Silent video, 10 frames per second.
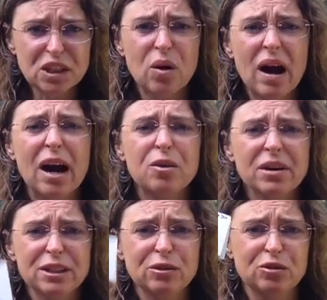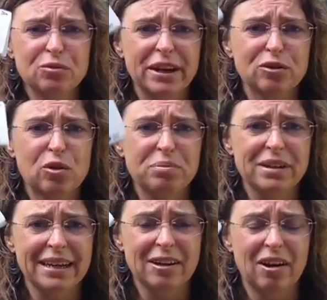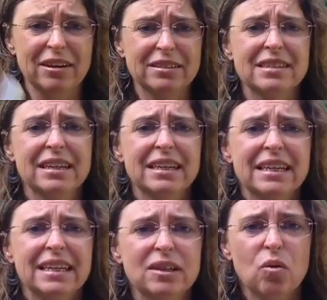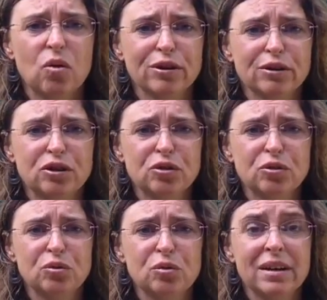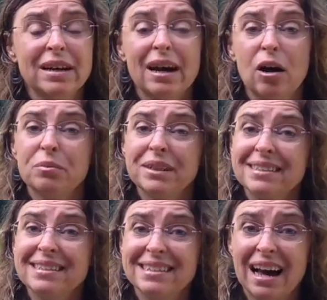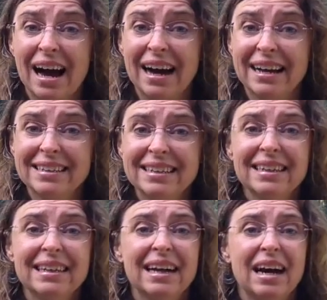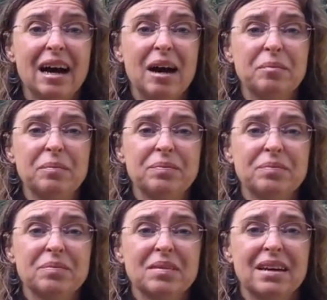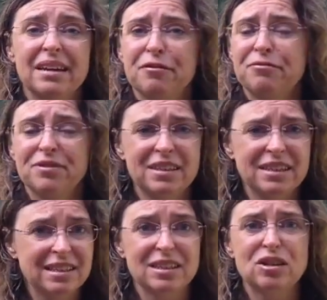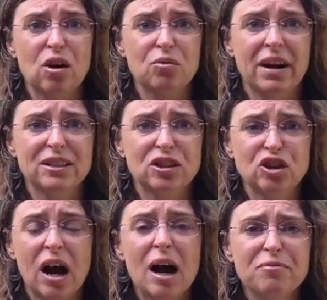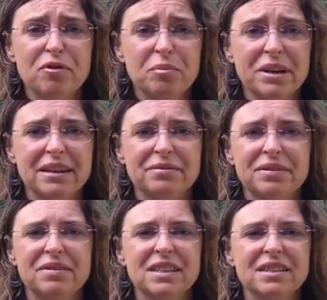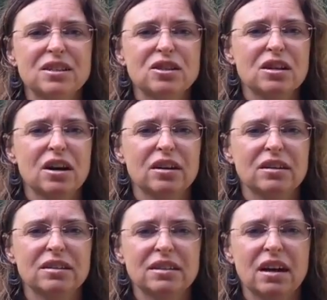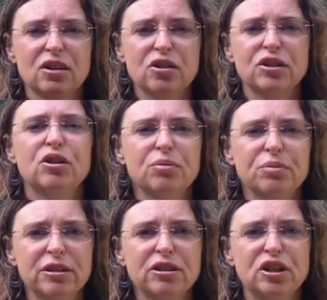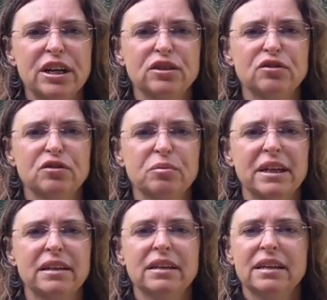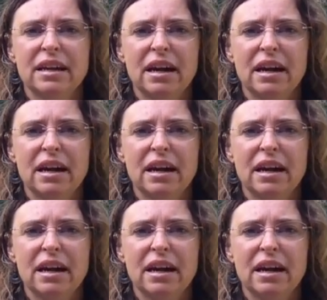So how do I use regular old playing cards in order to help me decide if this is a right job for me, if this is a good career change for me,